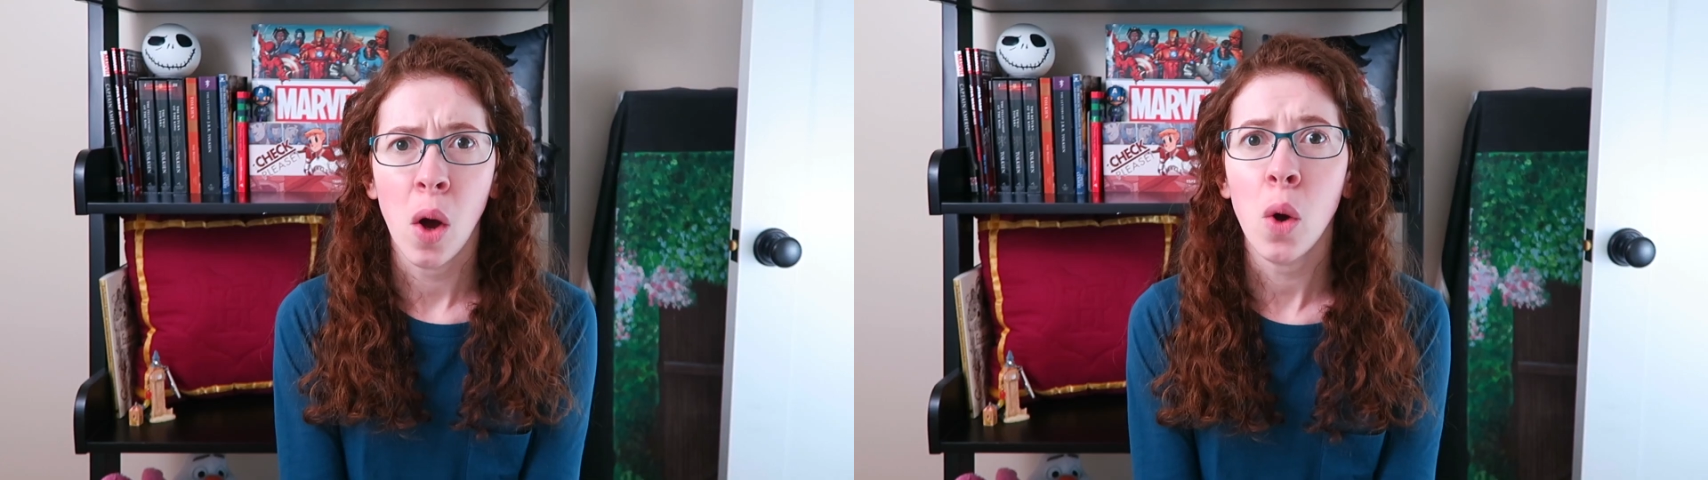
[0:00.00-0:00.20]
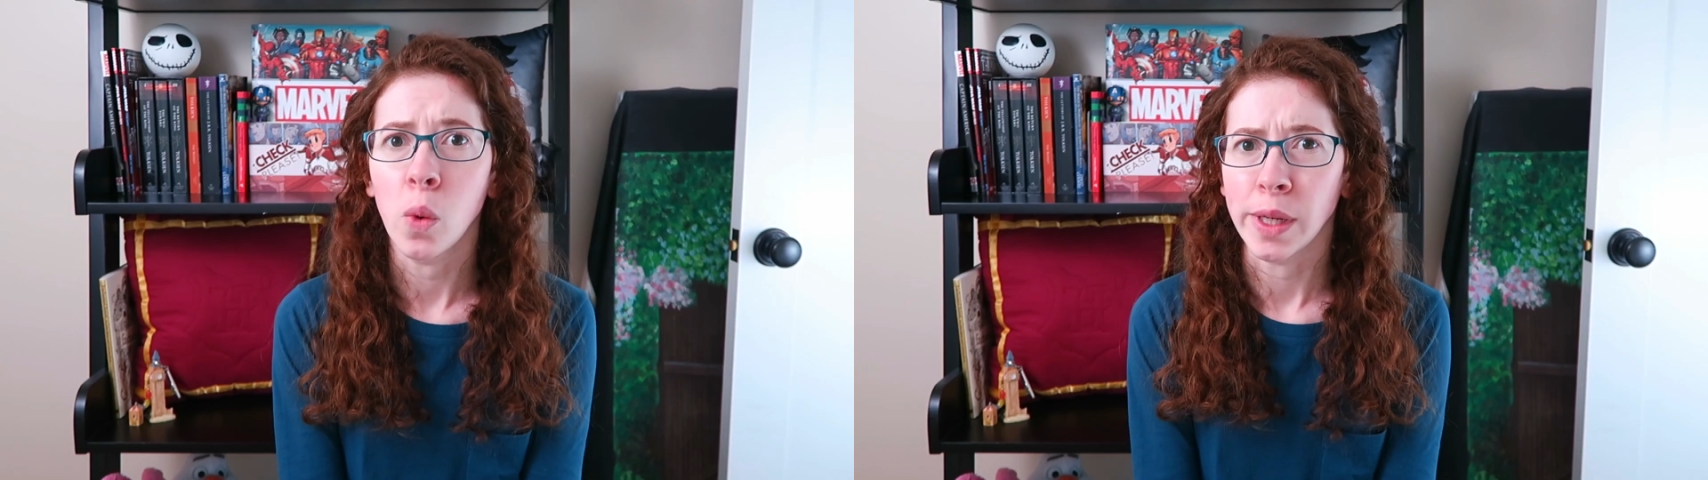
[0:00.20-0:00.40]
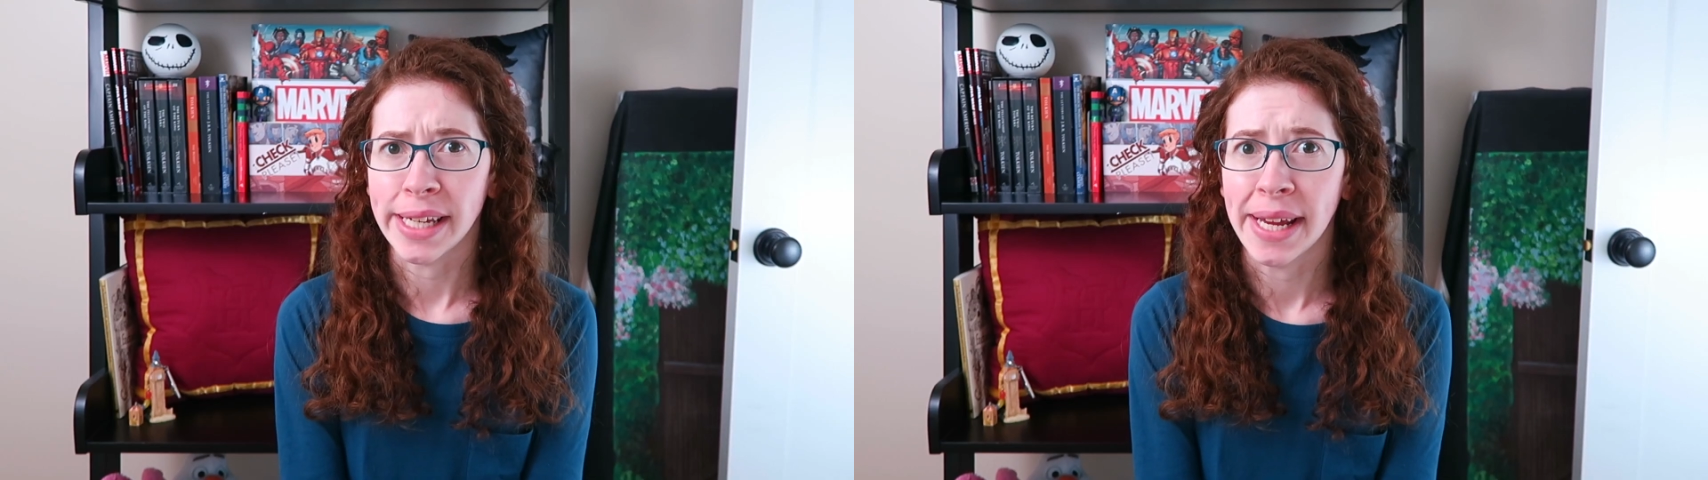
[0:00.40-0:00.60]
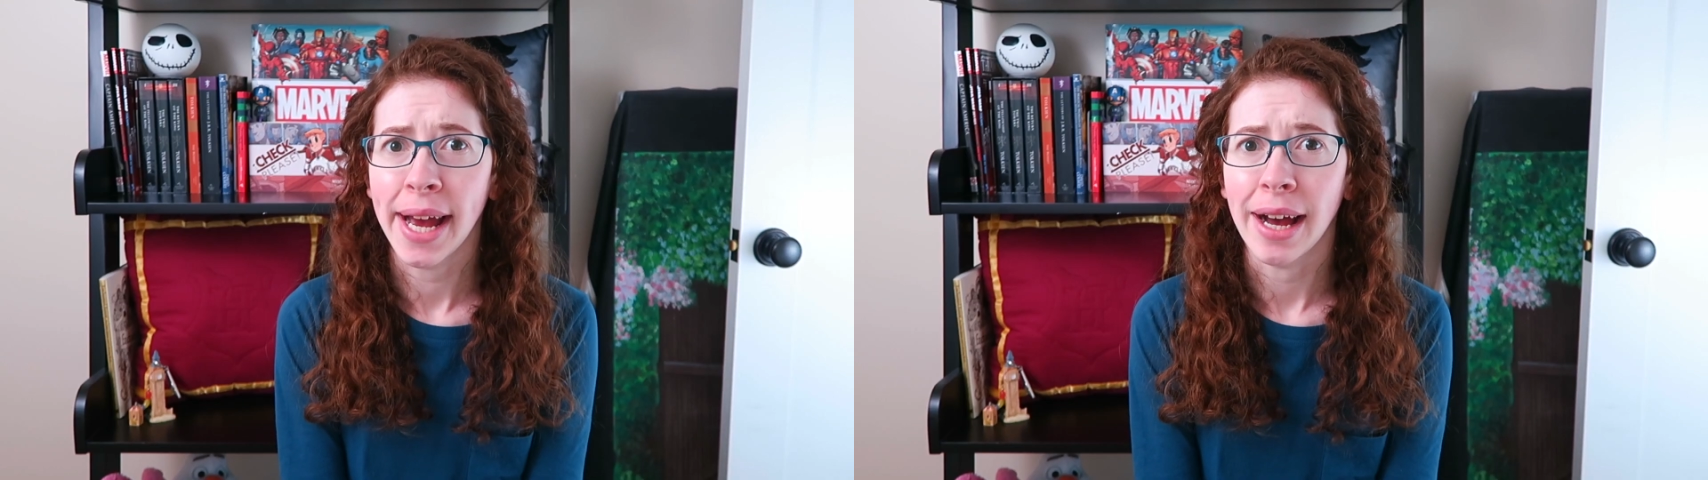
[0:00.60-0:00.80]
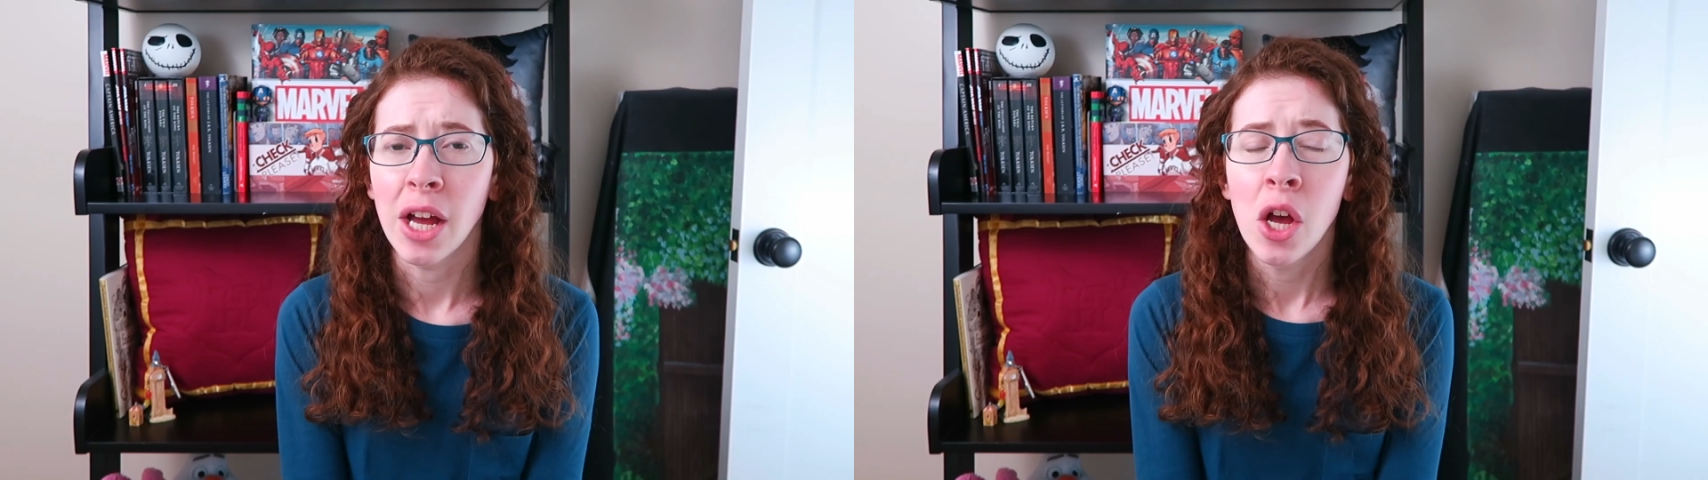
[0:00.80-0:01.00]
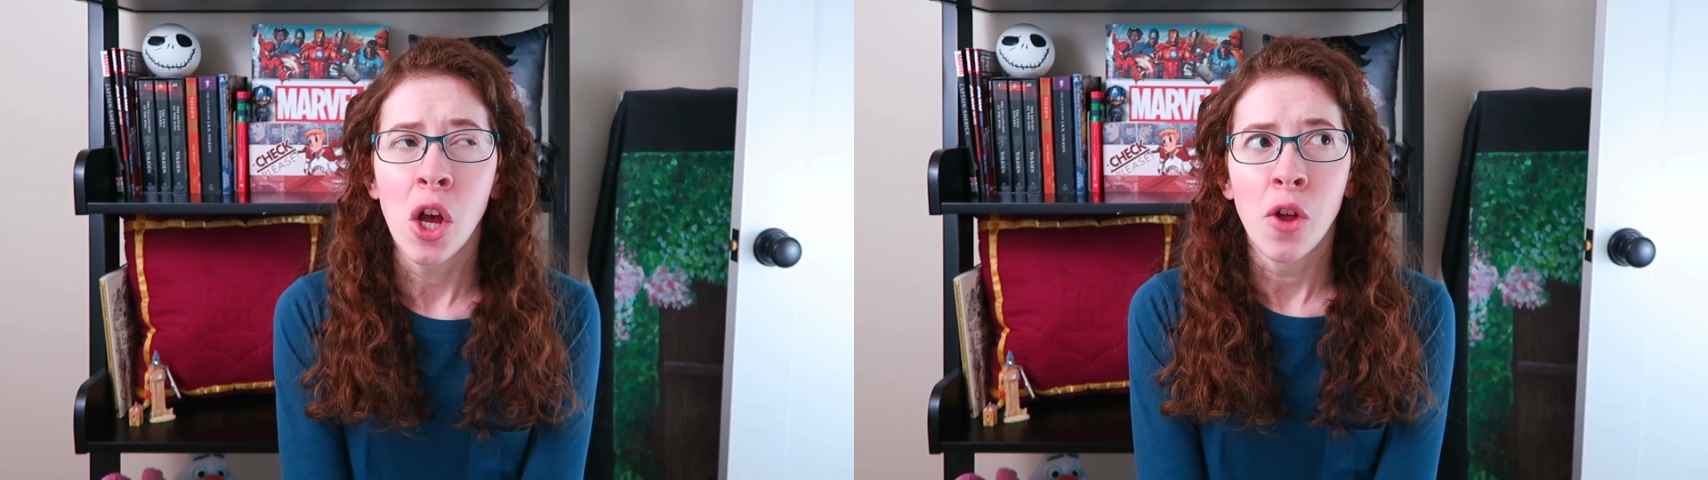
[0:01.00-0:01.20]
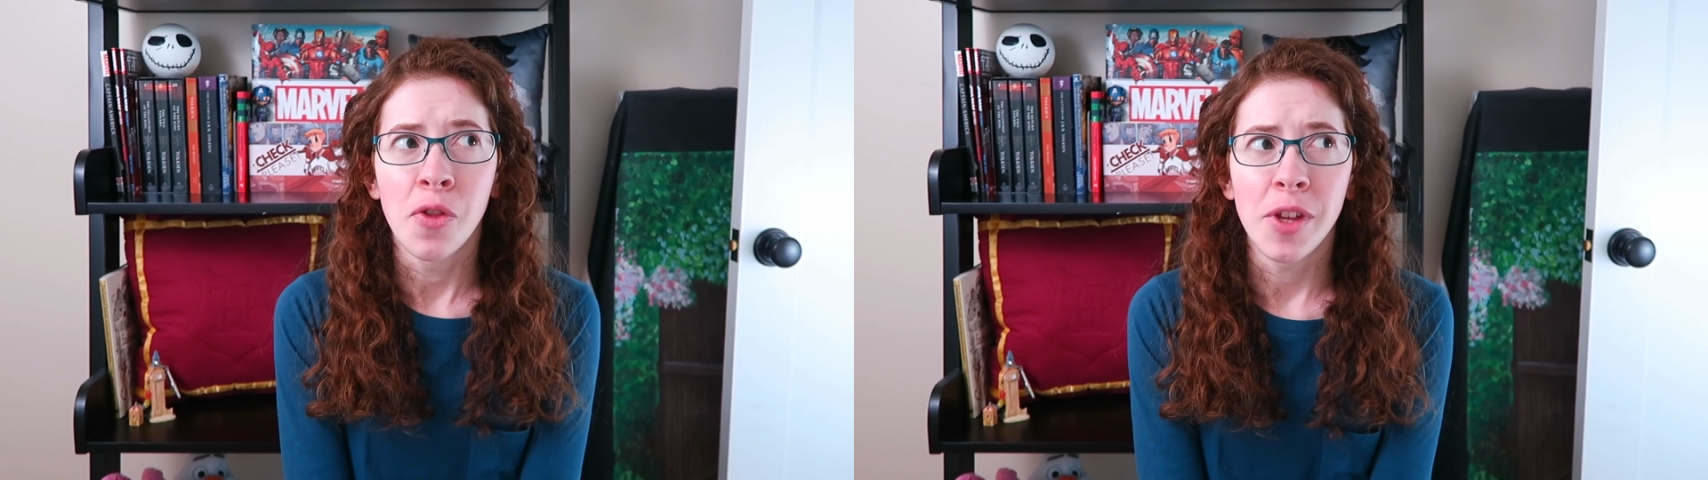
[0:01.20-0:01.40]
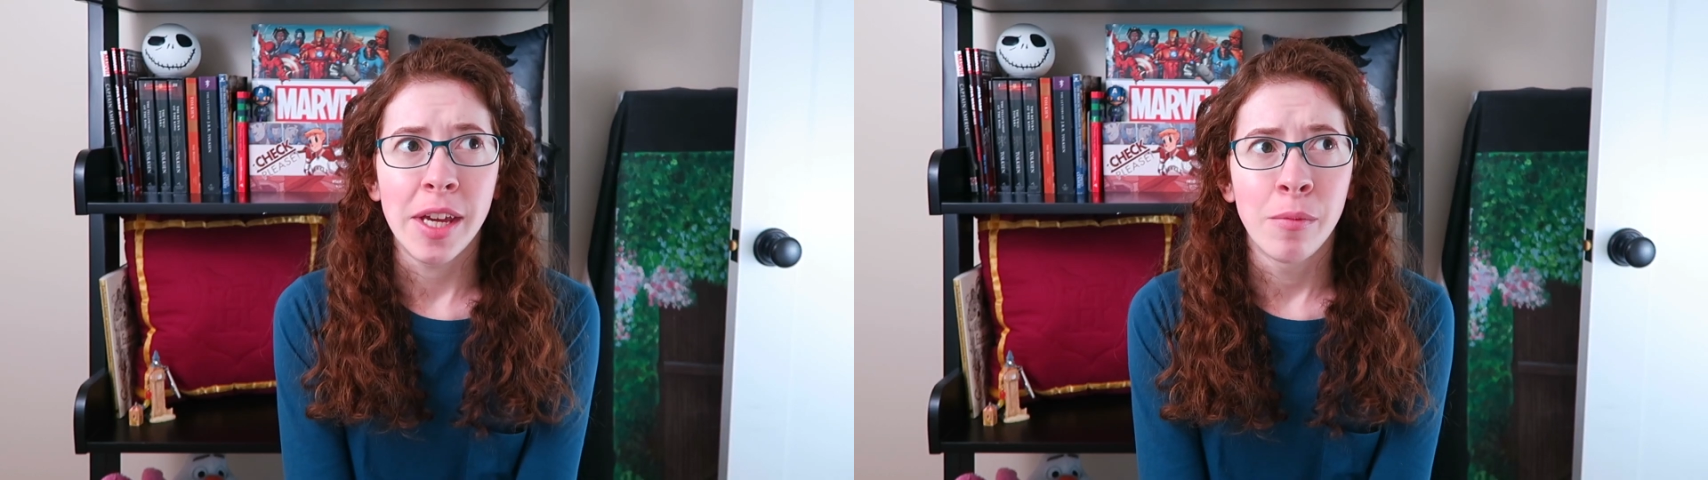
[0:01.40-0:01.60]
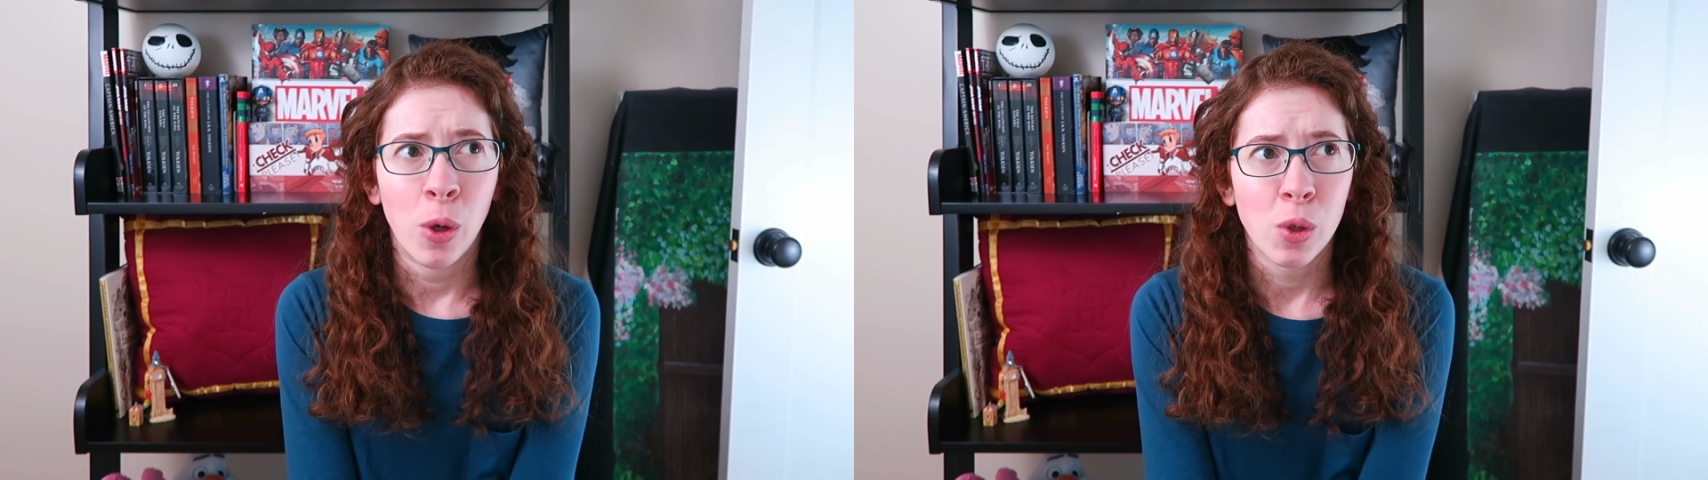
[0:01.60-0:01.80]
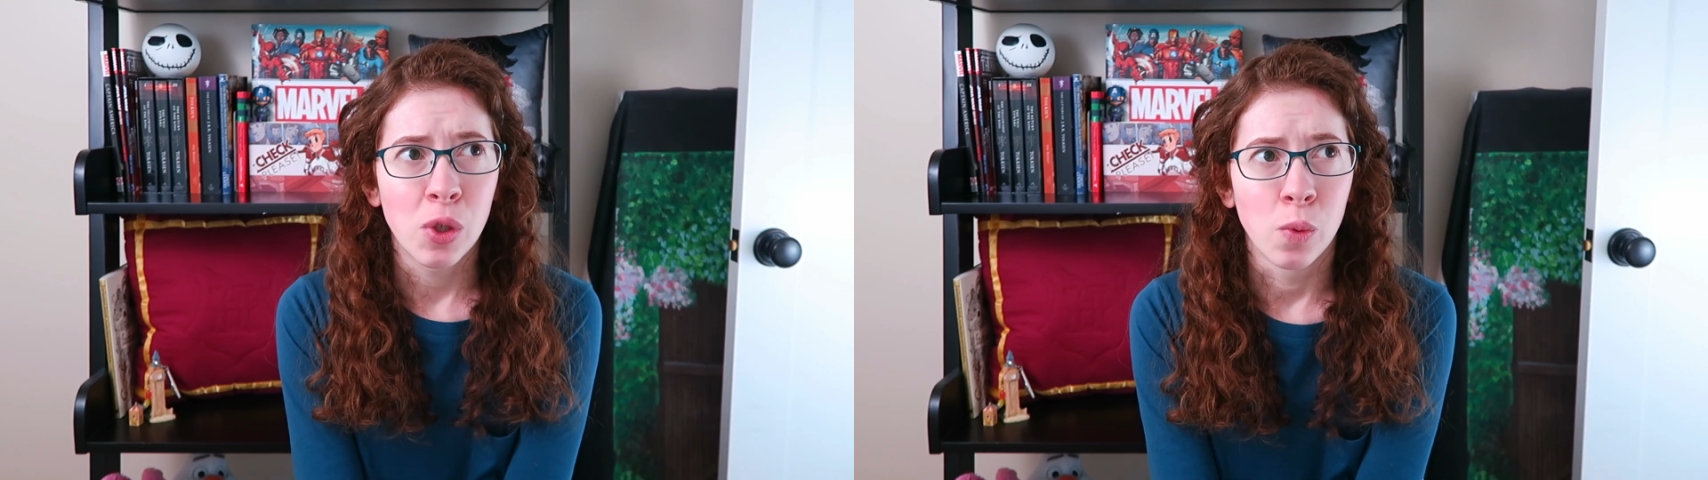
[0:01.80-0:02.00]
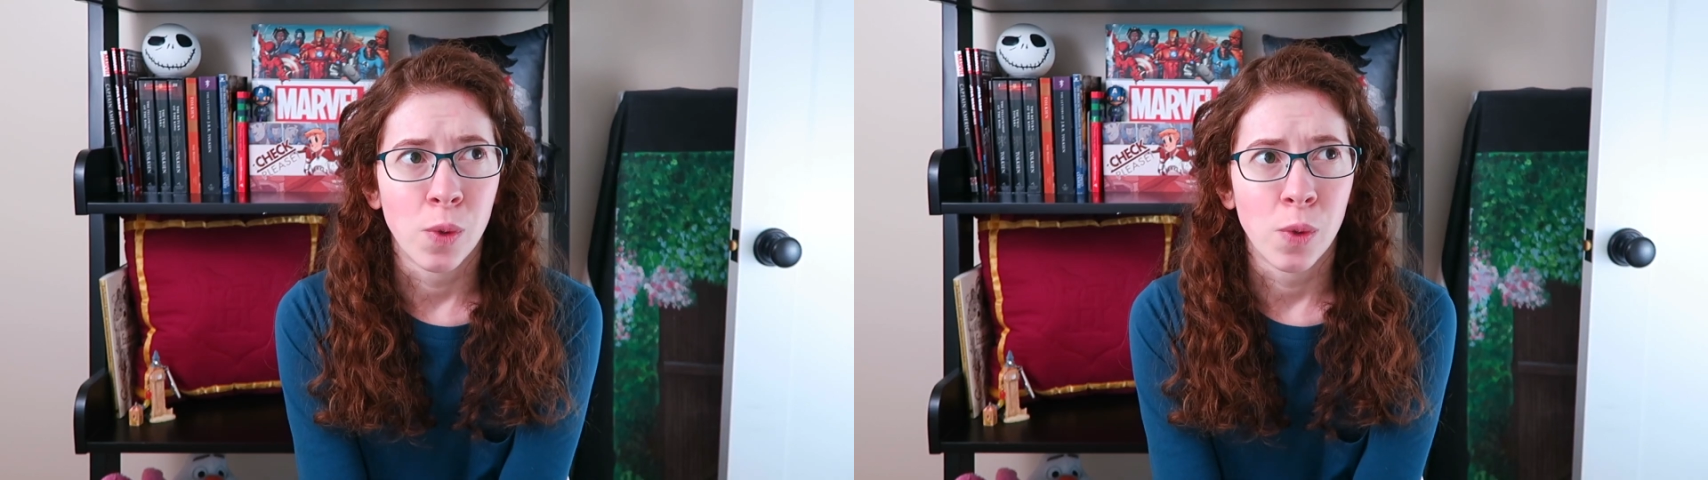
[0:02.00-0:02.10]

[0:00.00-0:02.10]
Oh, yeah. The most